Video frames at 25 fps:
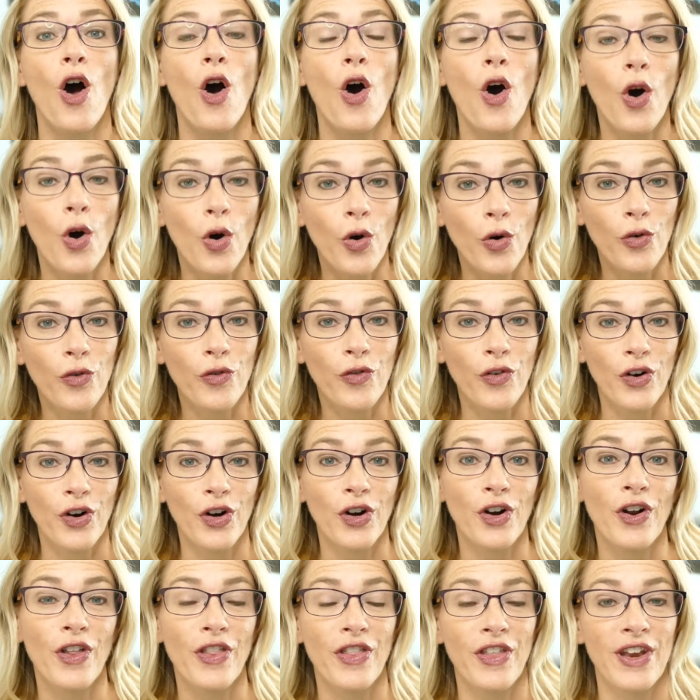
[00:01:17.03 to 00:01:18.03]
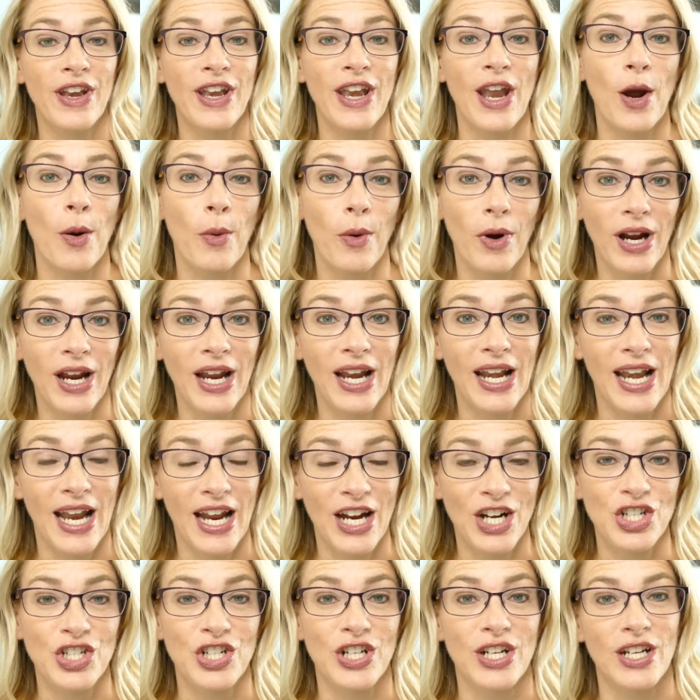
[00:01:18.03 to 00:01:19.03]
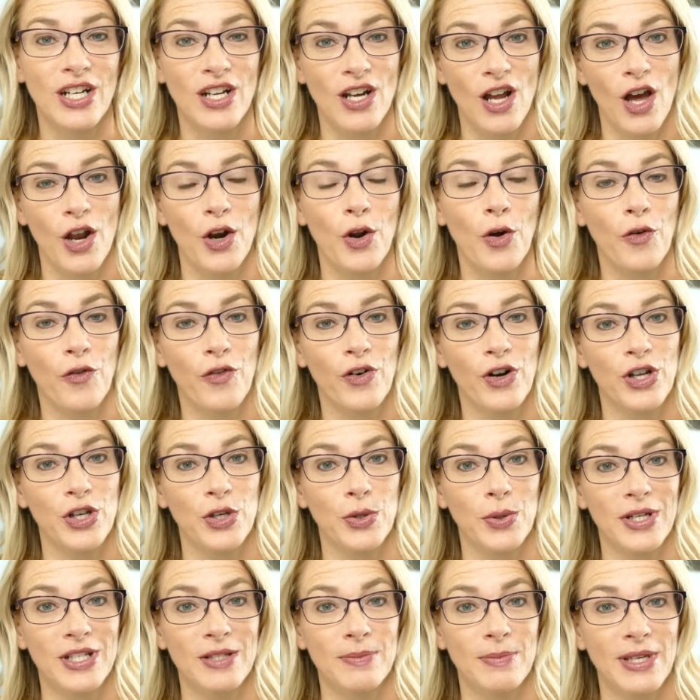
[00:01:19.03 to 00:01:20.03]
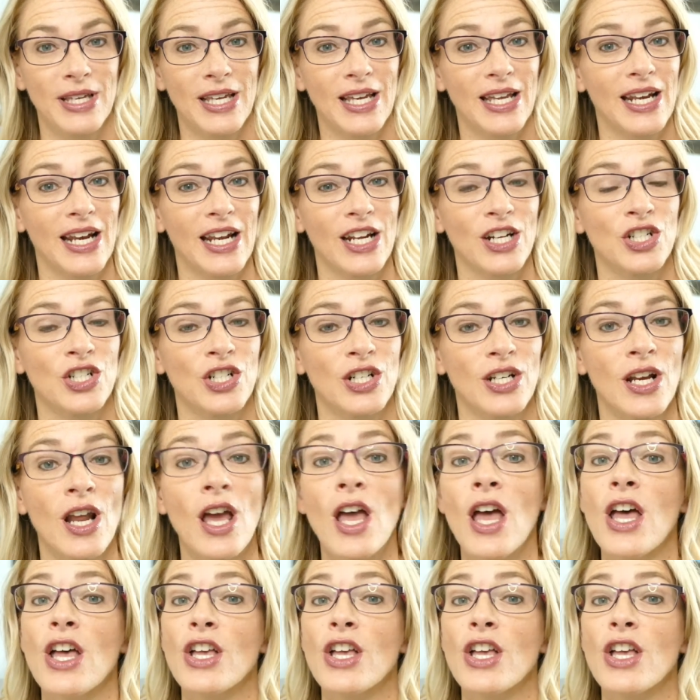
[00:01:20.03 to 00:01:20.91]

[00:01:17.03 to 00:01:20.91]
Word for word: over the network connection, not over a USB connection.